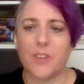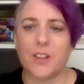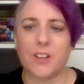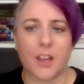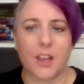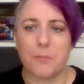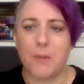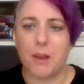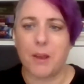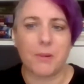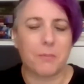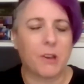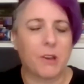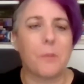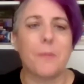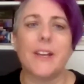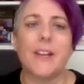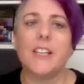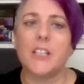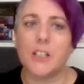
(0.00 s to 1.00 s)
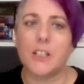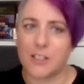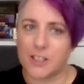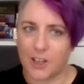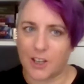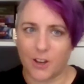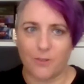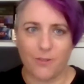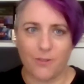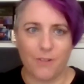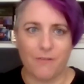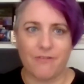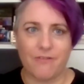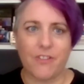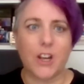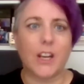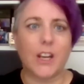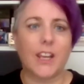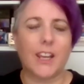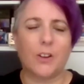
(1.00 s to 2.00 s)
like maybe comedians that you find
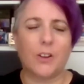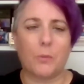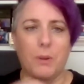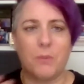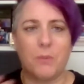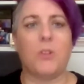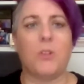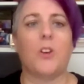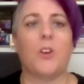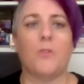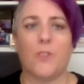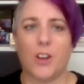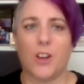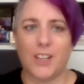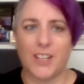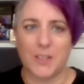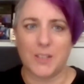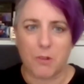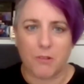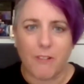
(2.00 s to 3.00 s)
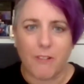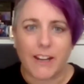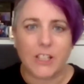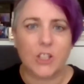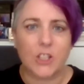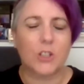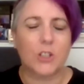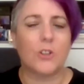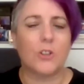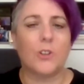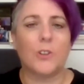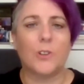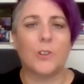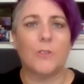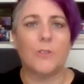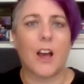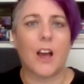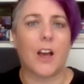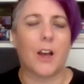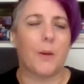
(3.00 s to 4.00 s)
funny or people that you find
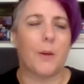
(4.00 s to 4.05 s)
inspirational.